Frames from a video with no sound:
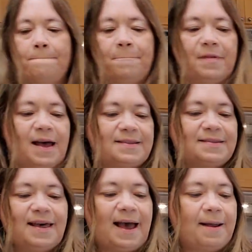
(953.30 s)
That's
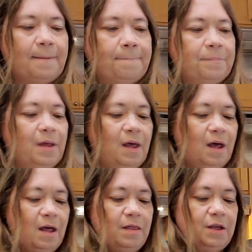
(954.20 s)
that.
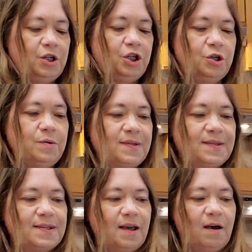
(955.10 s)
The
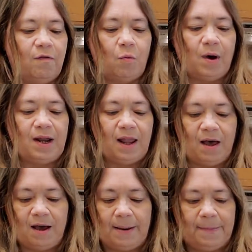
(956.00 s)
juice of 1
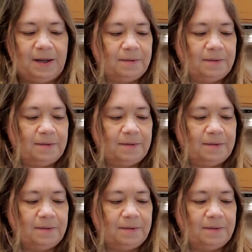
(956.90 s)
lime.